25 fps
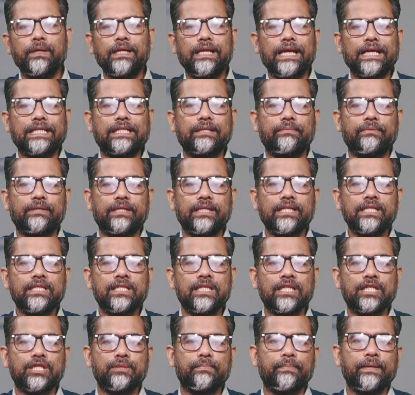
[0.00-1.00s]
field
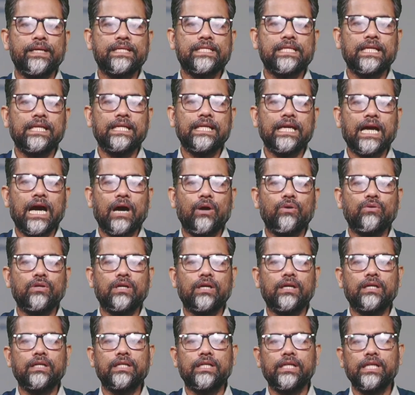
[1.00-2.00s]
activities, especially
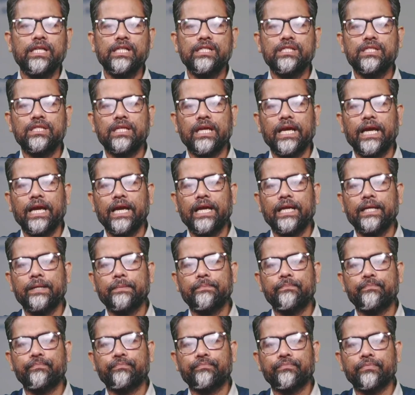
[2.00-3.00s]
outdoor drills
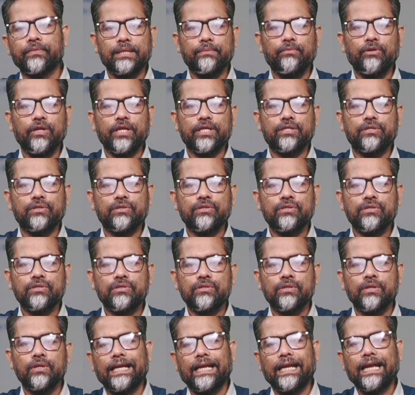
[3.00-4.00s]
and
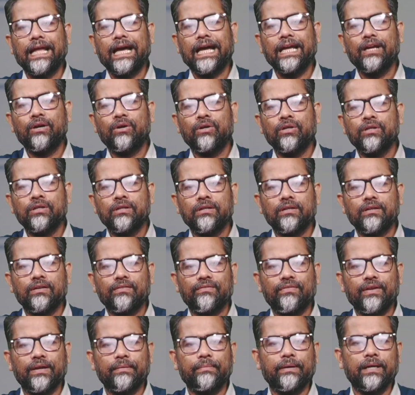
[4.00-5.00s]
simulations, rely on
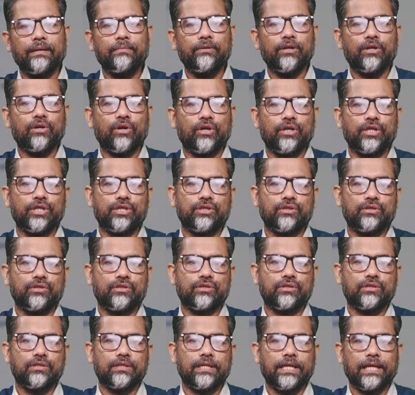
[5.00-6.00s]
favorable
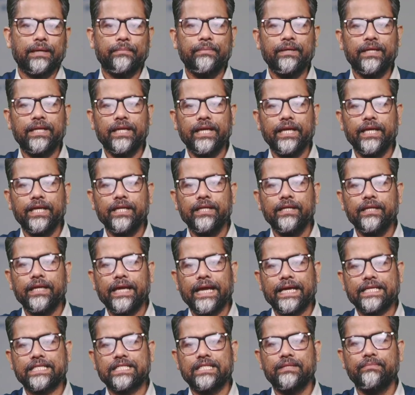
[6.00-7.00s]
conditions. Heavy rain,
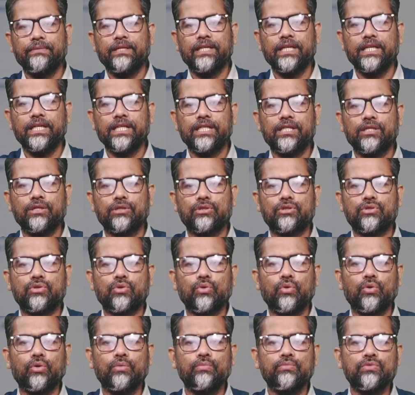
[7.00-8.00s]
extreme heat,
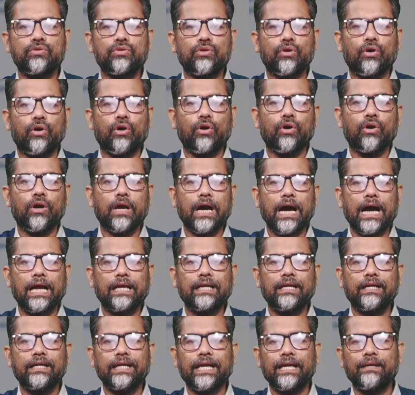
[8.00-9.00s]
storms, or
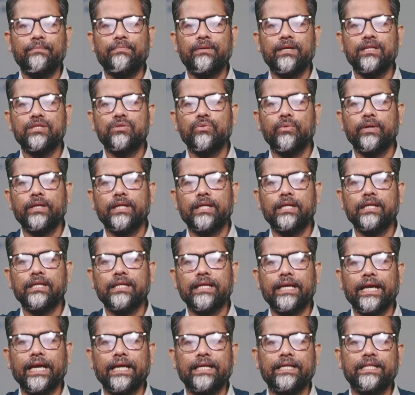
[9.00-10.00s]
other adverse
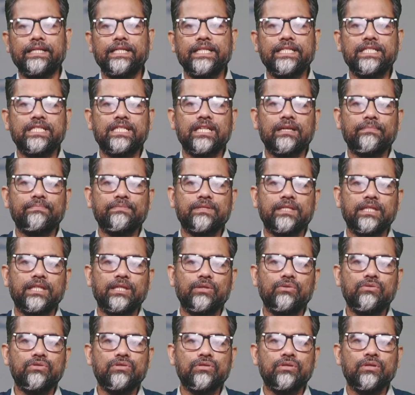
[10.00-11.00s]
weather can disrupt
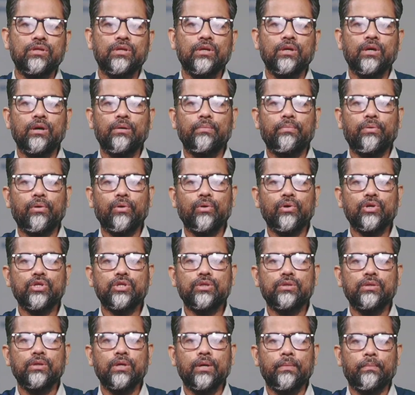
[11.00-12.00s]
schedules,
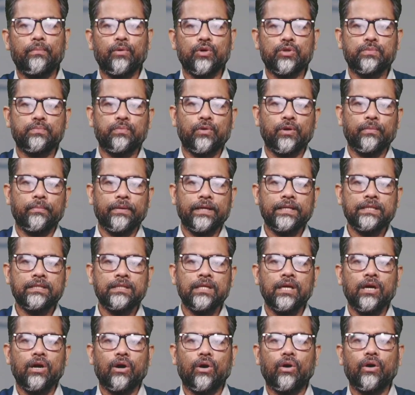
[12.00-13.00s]
force
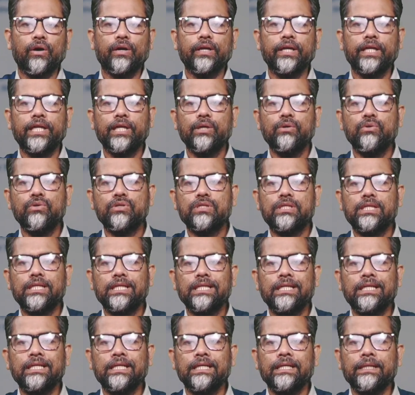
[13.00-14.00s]
postponements, or reduce
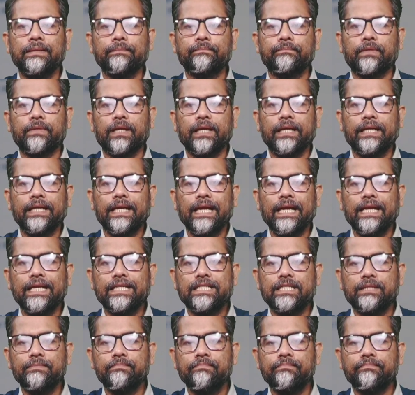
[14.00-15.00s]
the
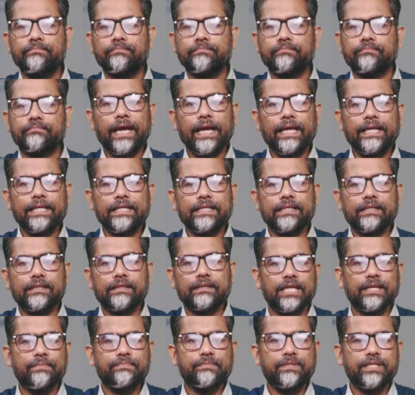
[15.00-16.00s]
realism and
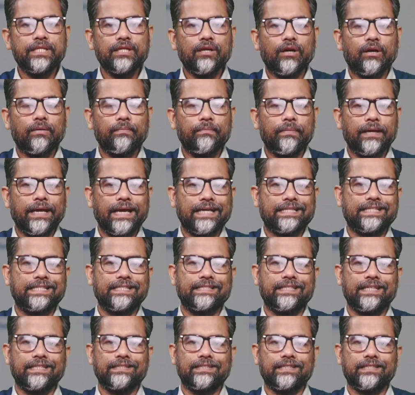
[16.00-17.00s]
safety of
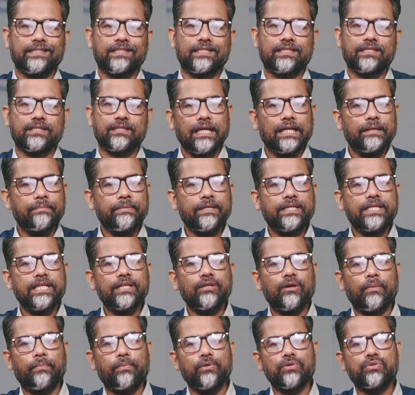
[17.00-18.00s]
exercises,
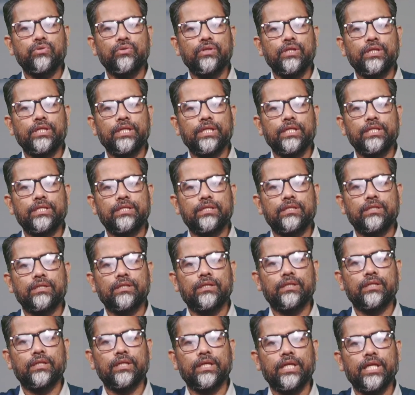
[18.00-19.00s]
limiting opportunities
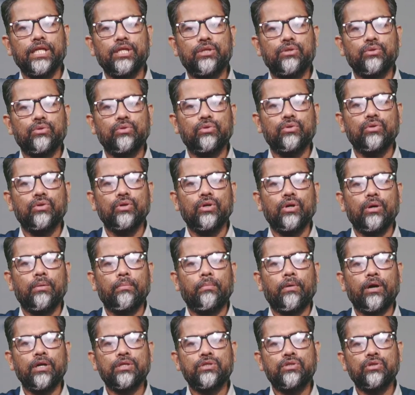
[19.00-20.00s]
into
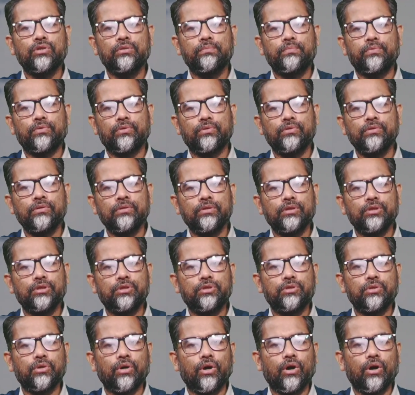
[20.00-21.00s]
monsoon prone
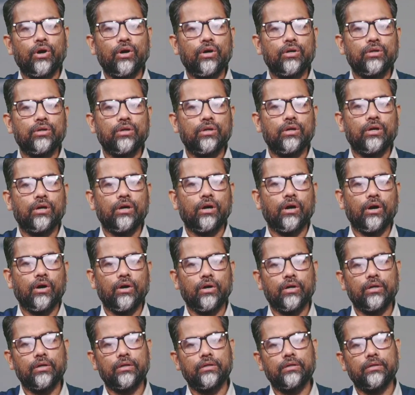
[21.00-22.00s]

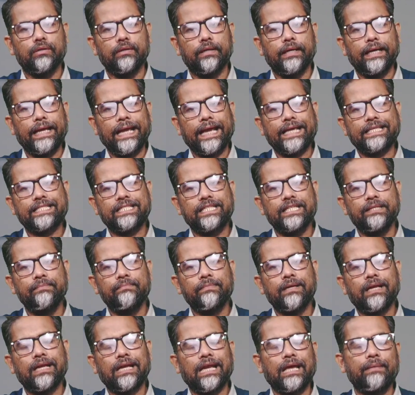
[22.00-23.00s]
or
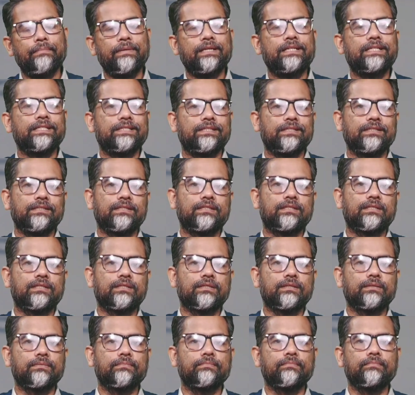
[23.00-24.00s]
extreme climate
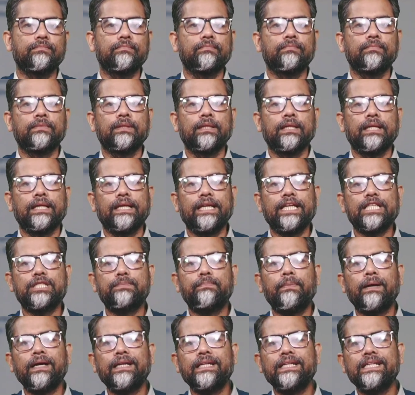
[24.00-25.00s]
regions.
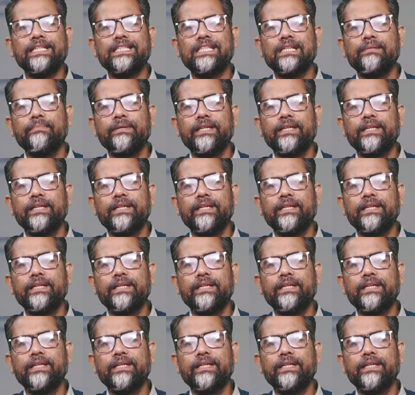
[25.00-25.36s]
Despite these